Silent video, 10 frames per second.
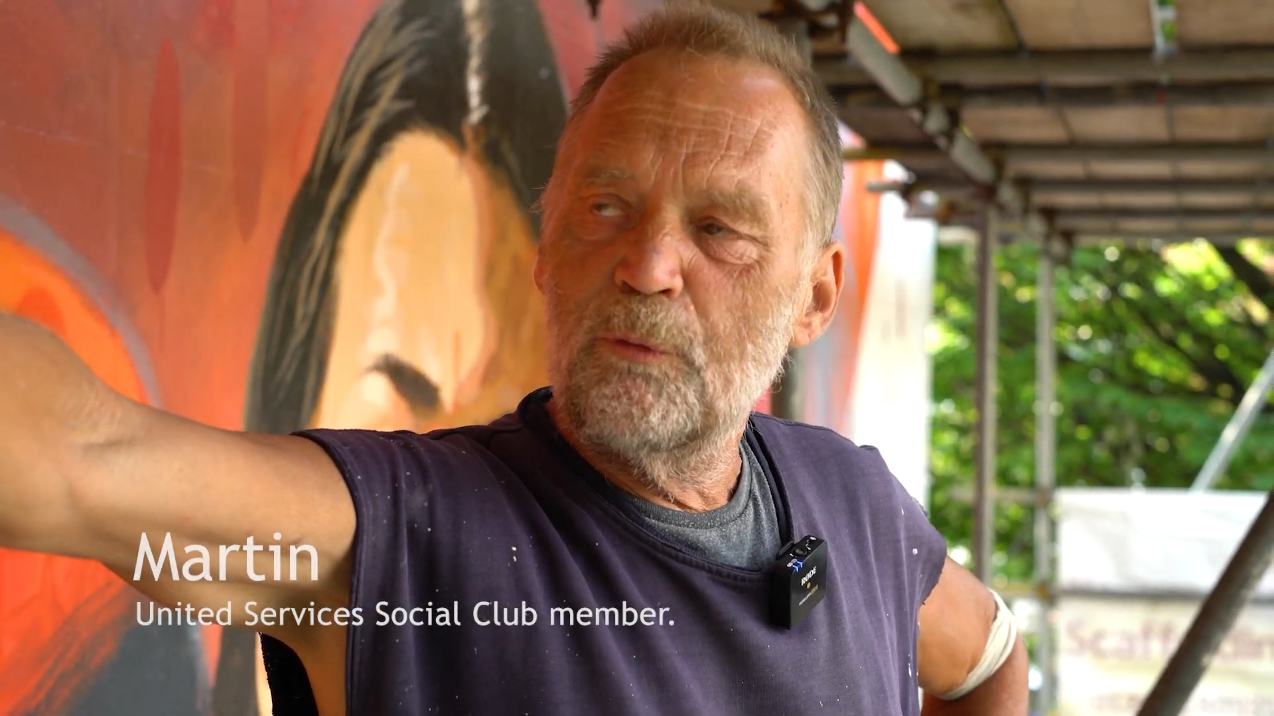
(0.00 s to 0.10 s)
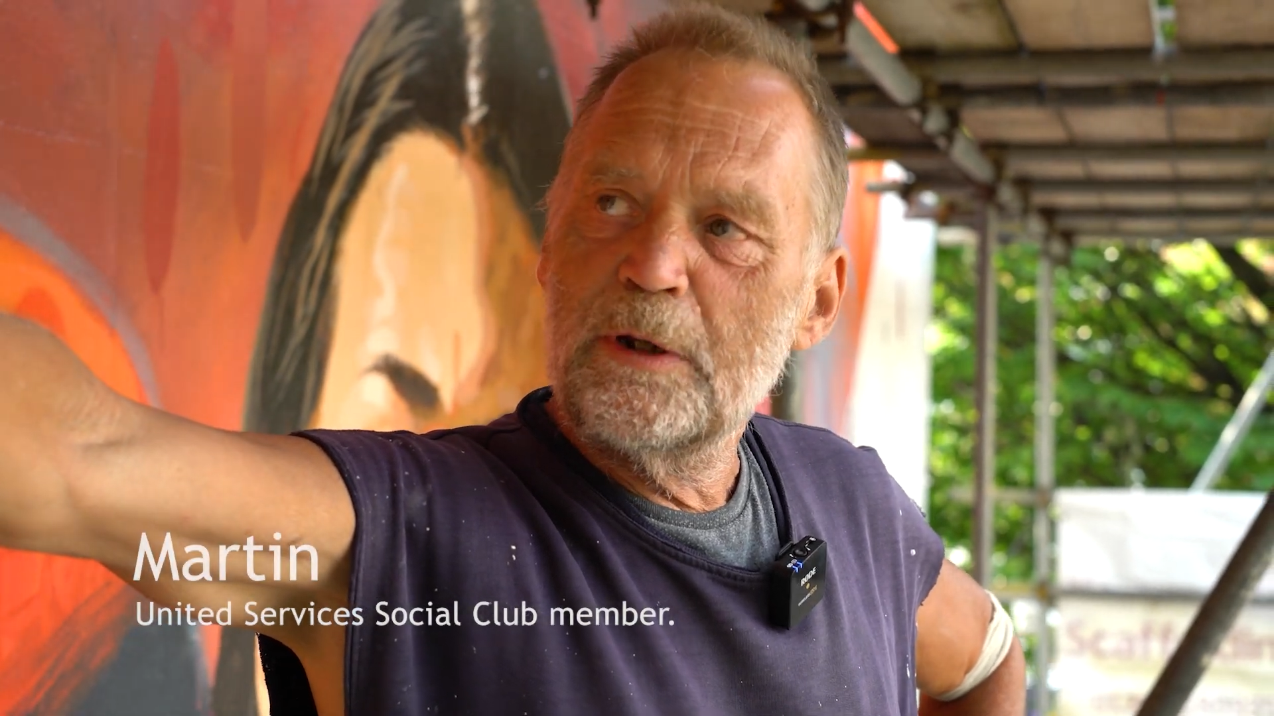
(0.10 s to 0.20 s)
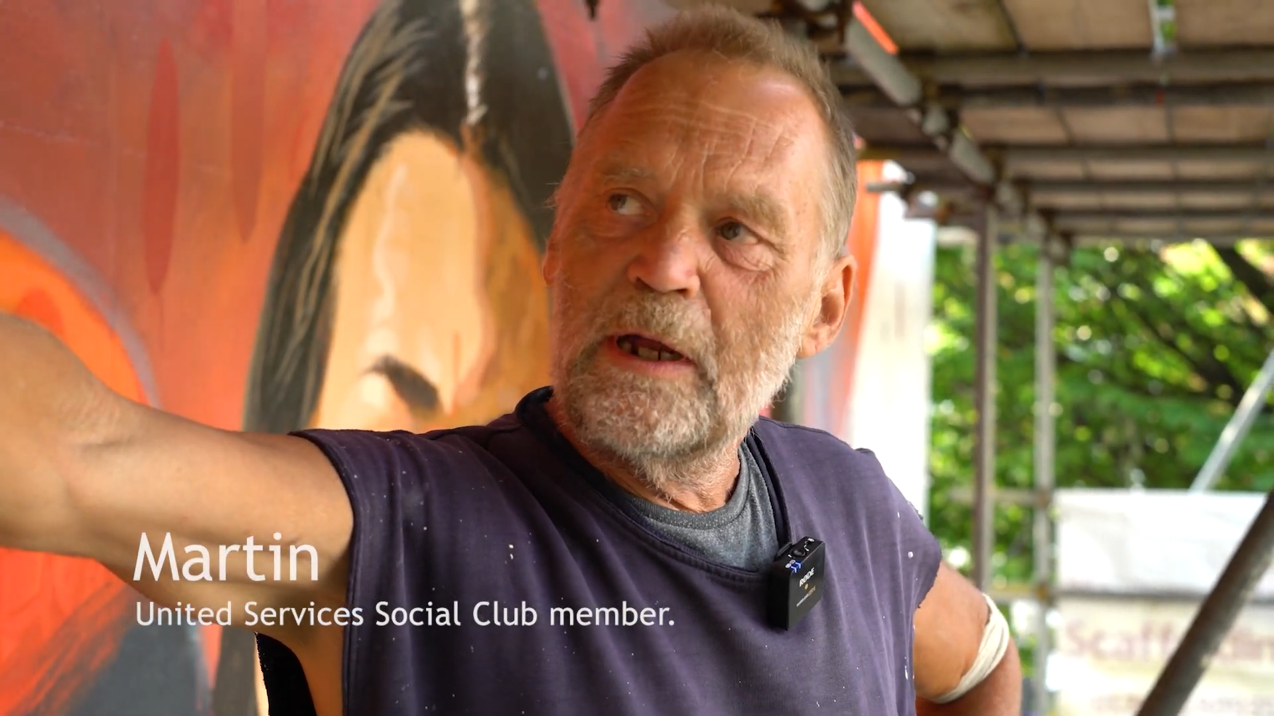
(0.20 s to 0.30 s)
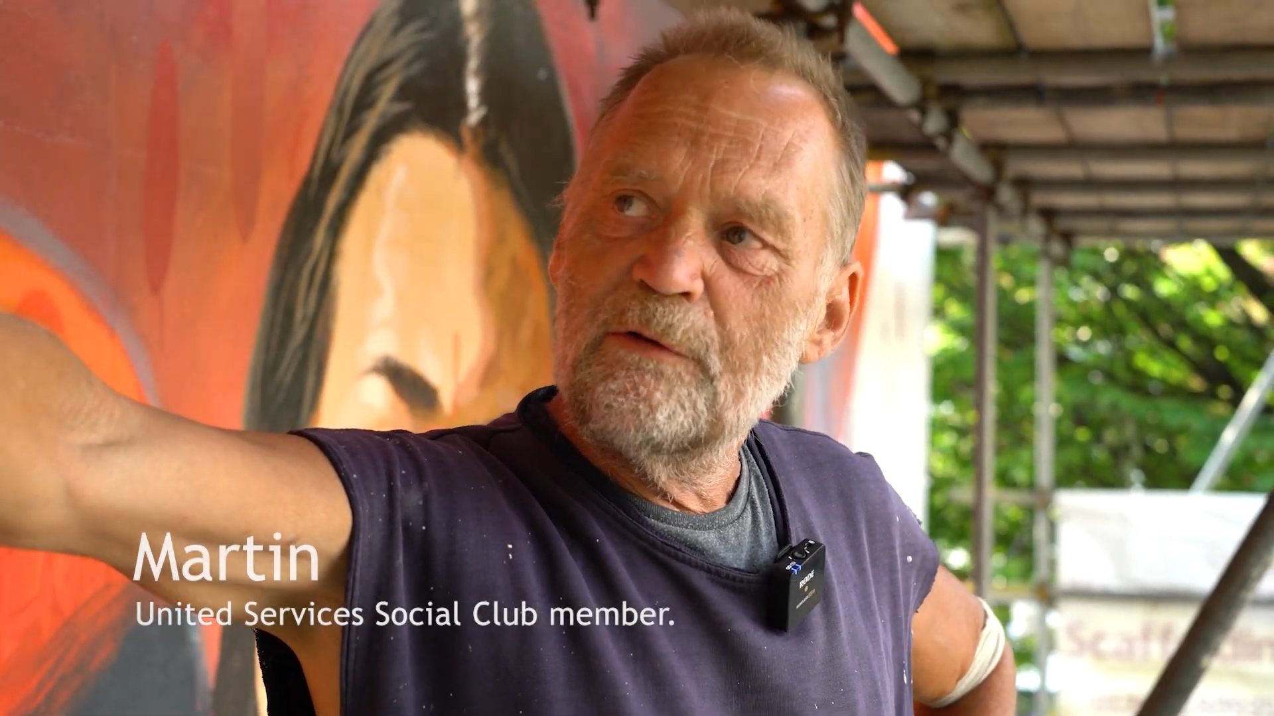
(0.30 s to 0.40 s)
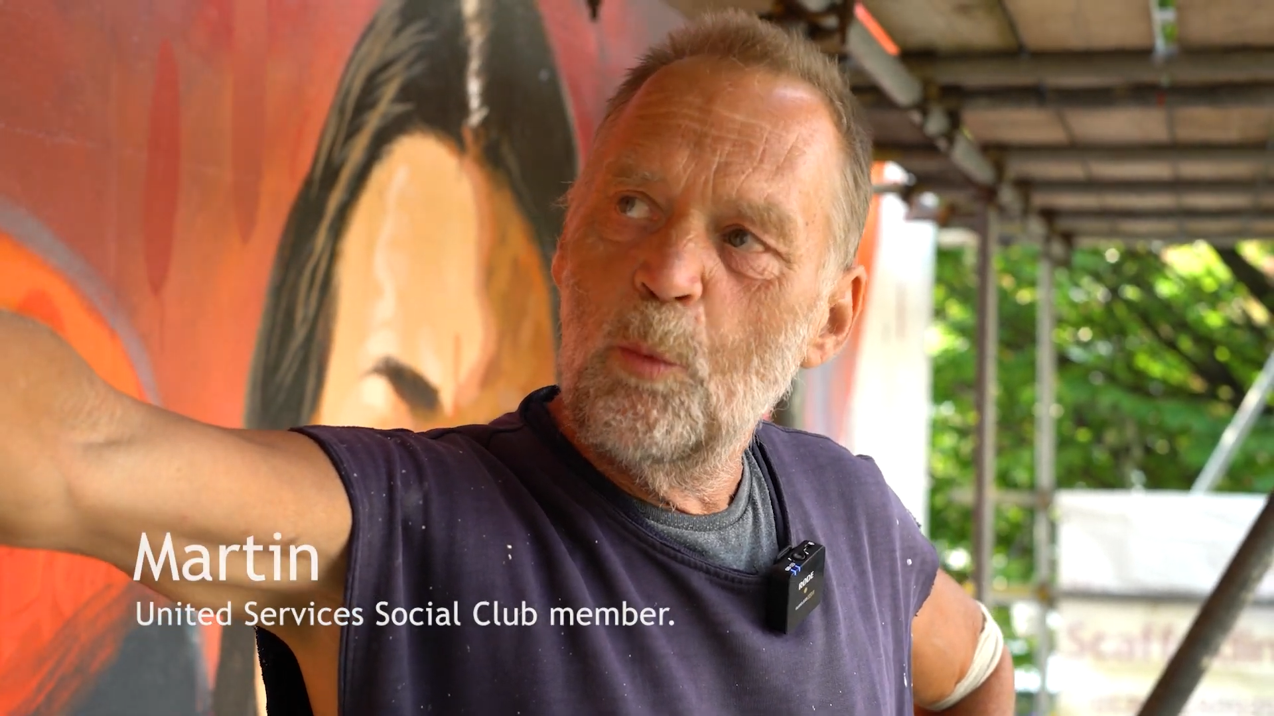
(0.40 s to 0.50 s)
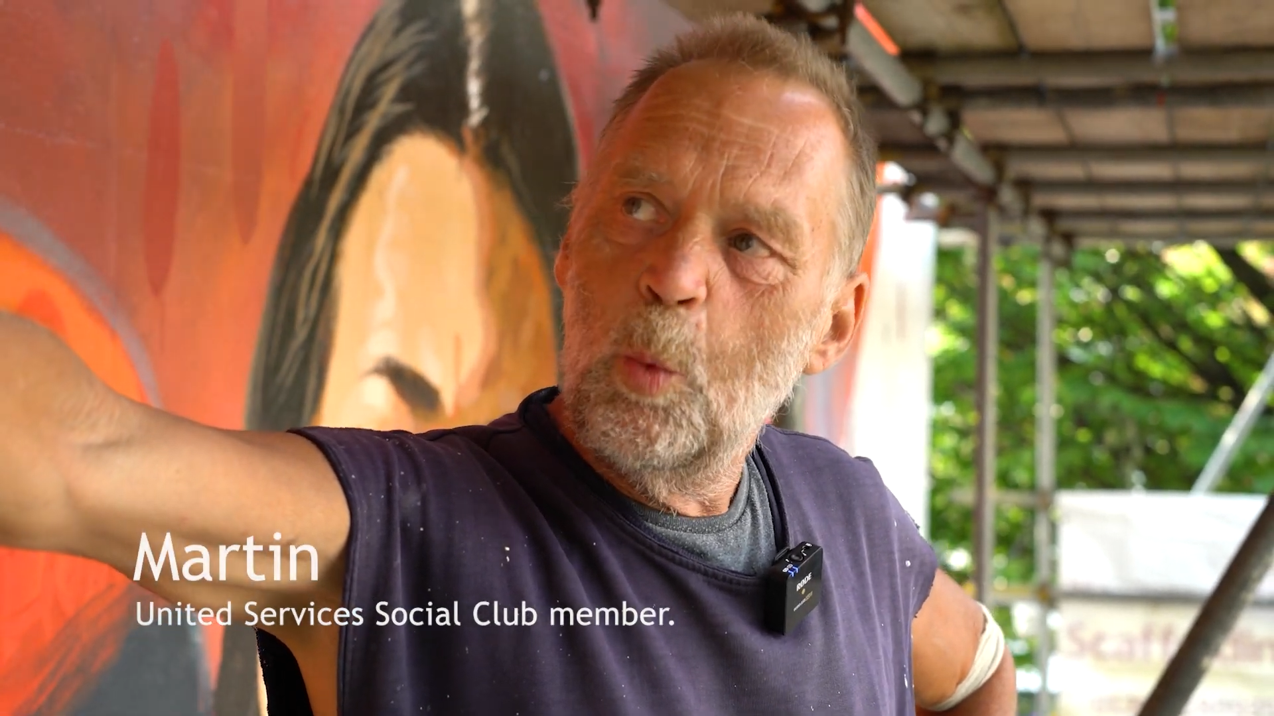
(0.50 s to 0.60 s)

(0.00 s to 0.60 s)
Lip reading: run out of